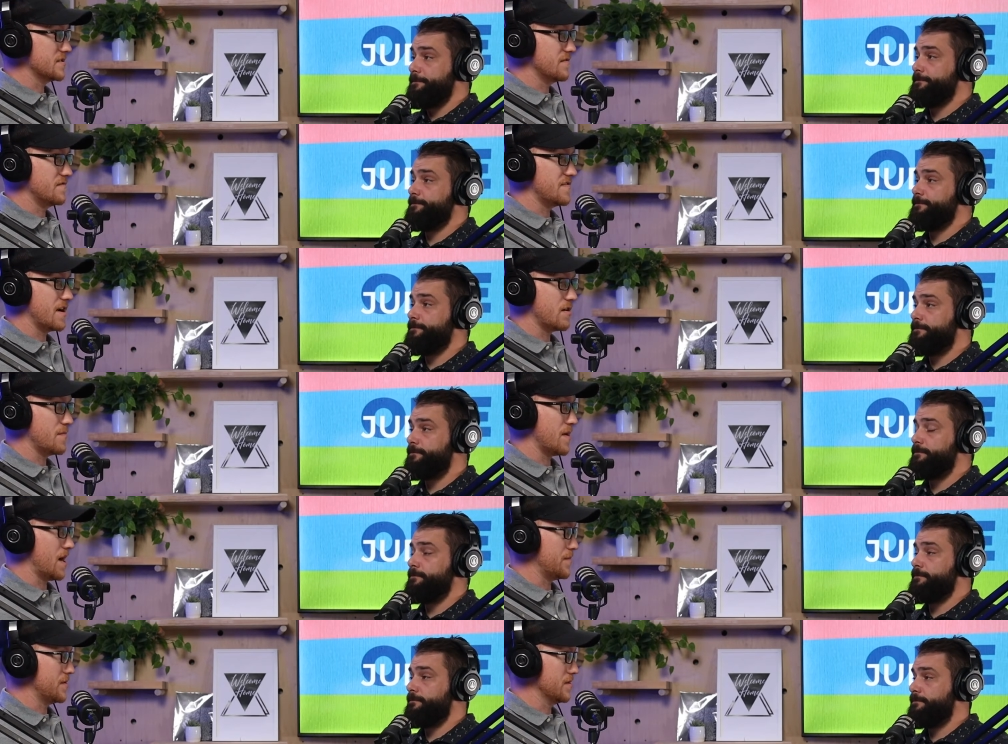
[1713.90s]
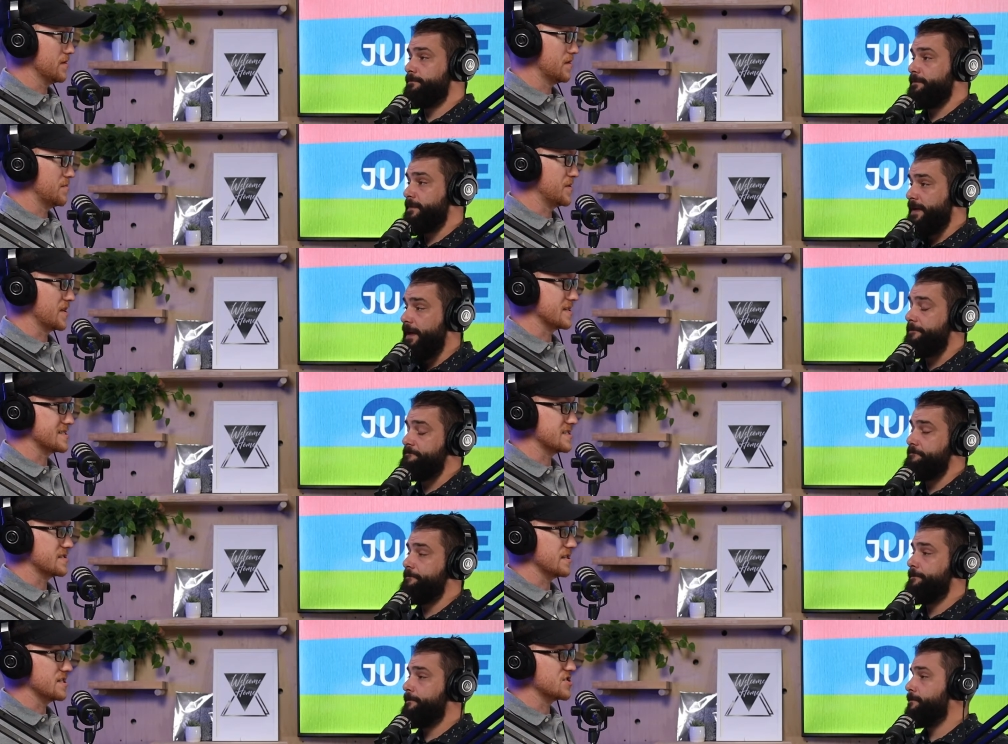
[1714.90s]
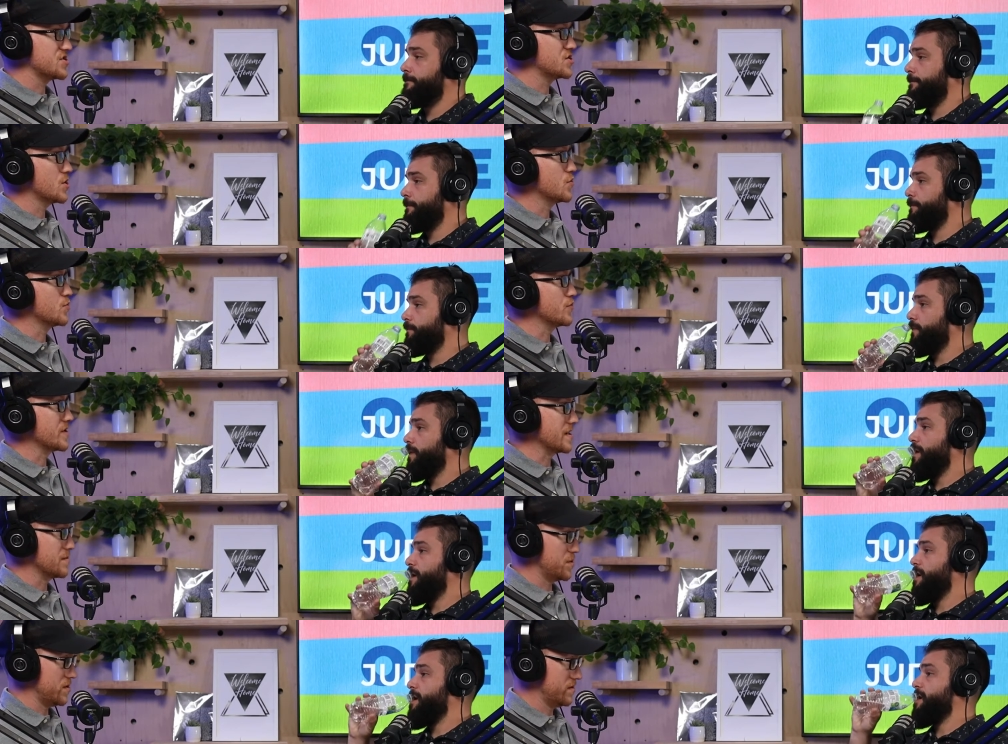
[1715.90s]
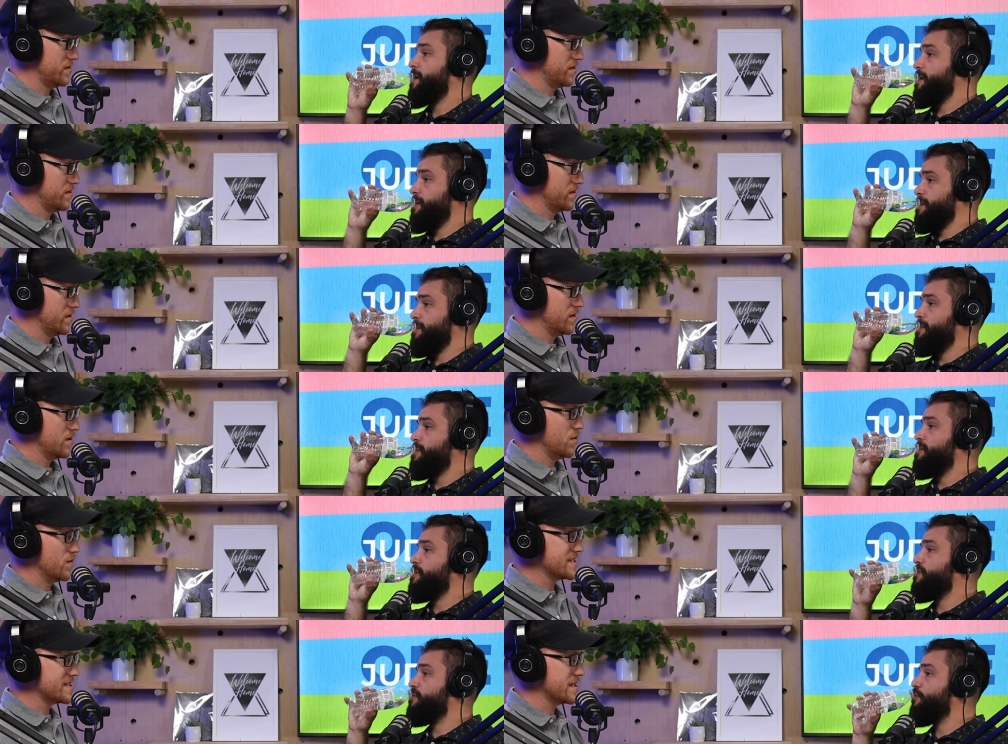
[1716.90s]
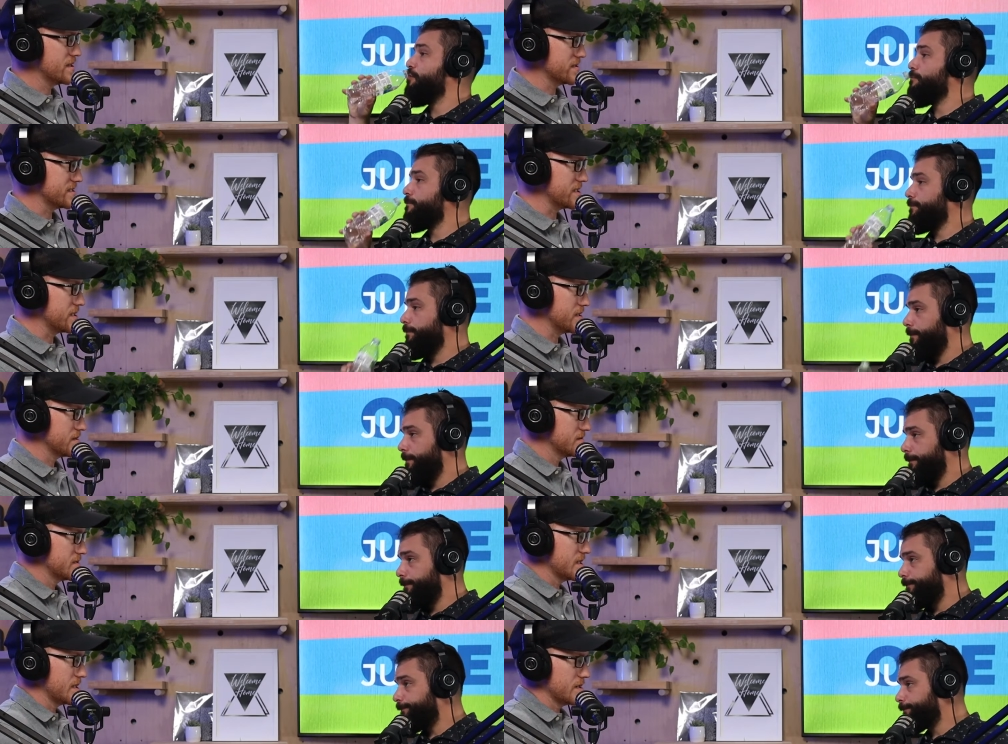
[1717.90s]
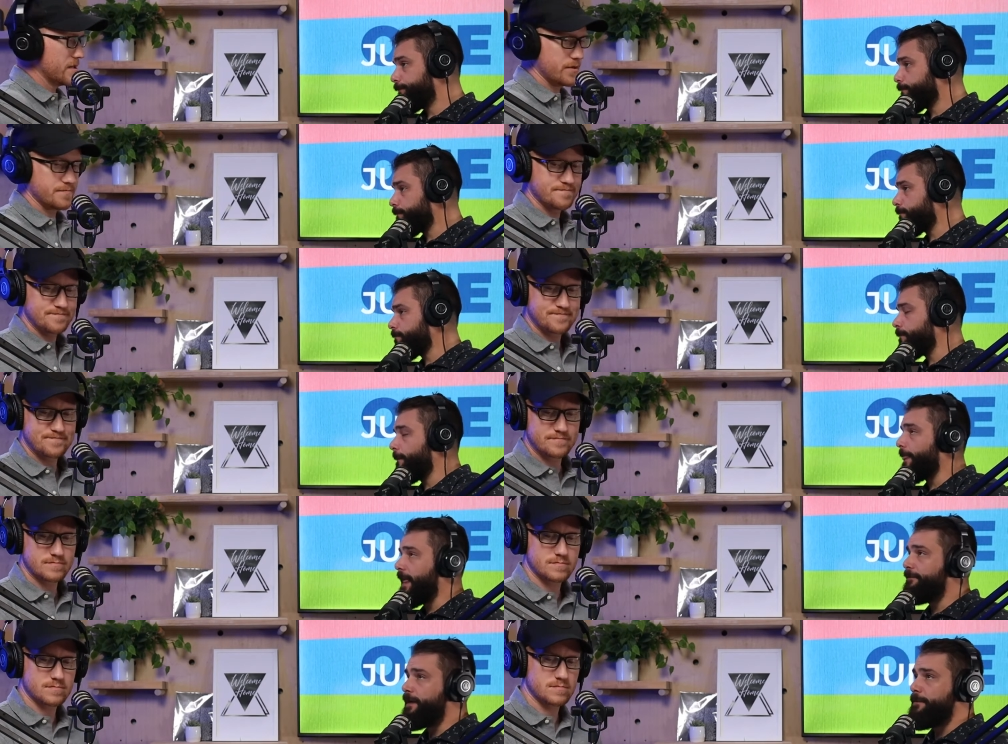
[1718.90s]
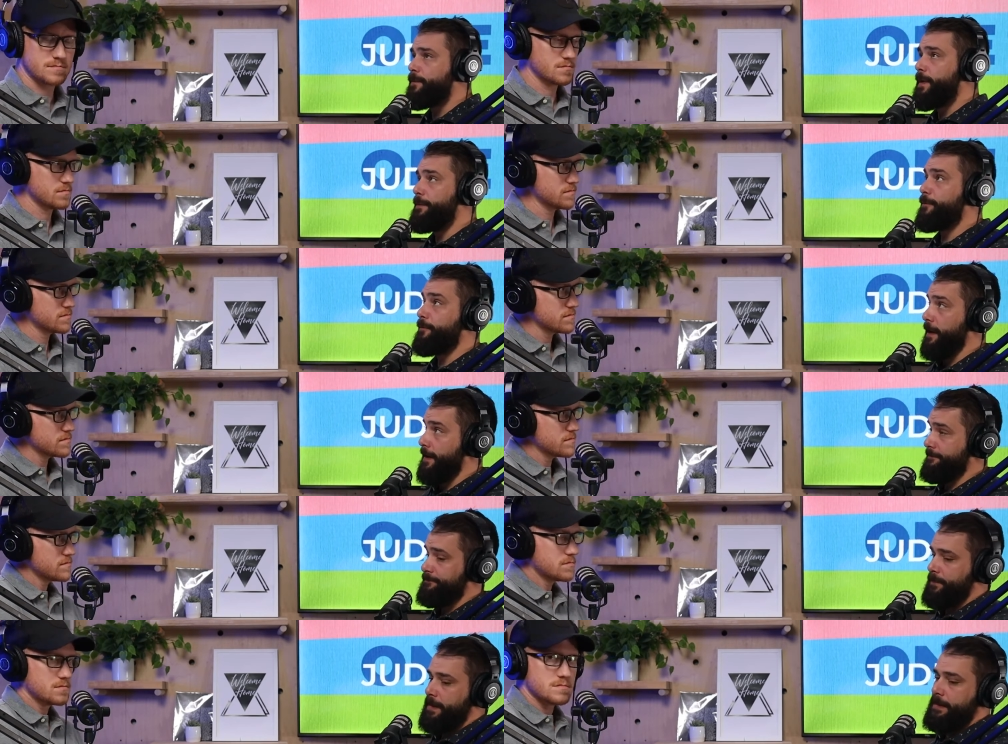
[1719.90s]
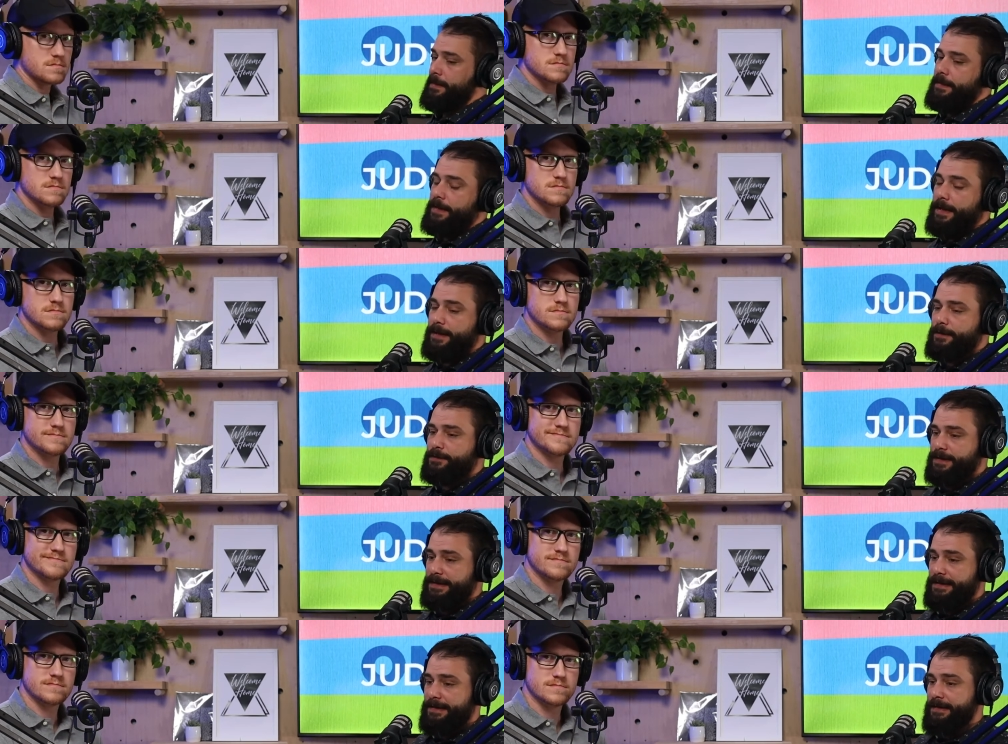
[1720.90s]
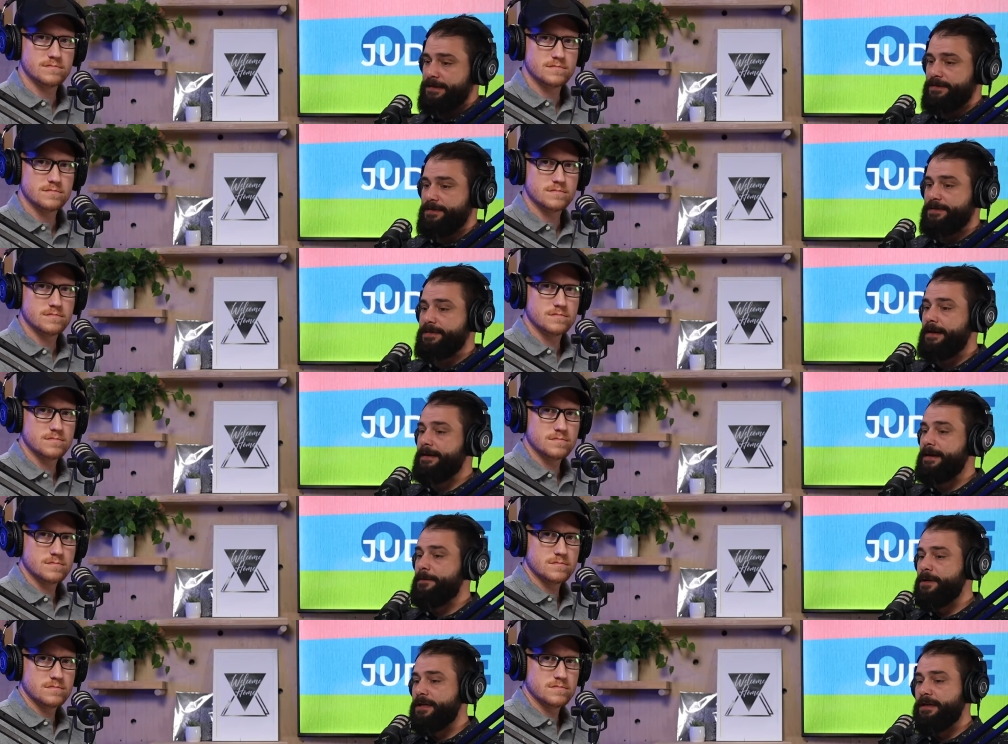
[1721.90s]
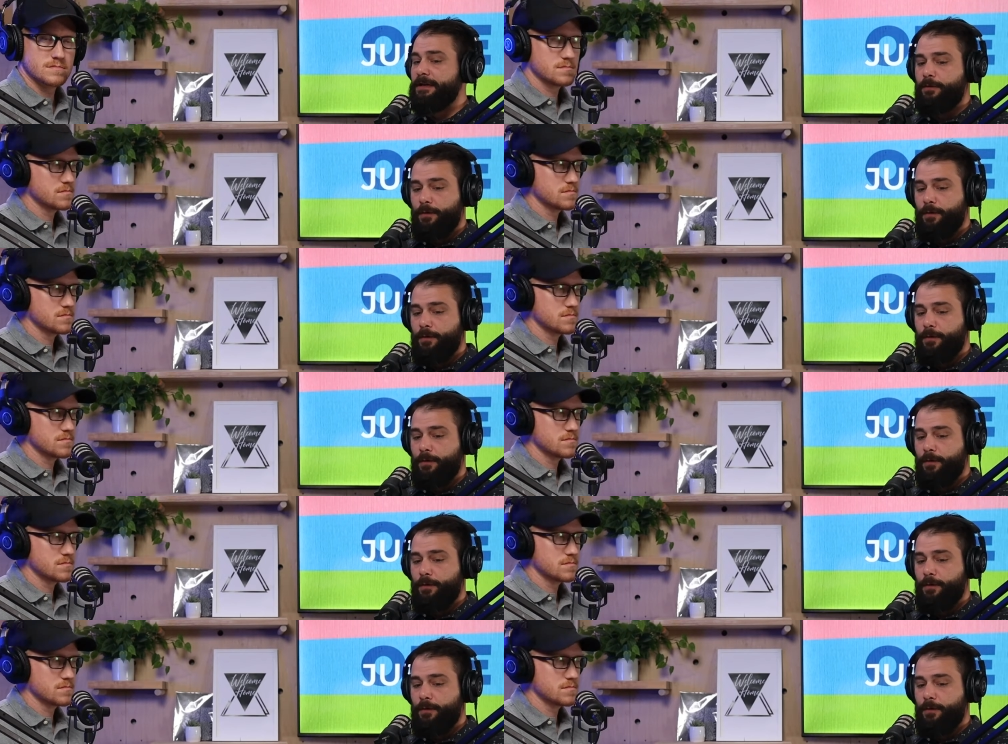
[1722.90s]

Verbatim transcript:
Speaker 1: It's a very popular because yeah. it's it's so readable. Mm -hmm. What's the NLT seeking to do?
Speaker 2: If I remember right, NLT is dynamic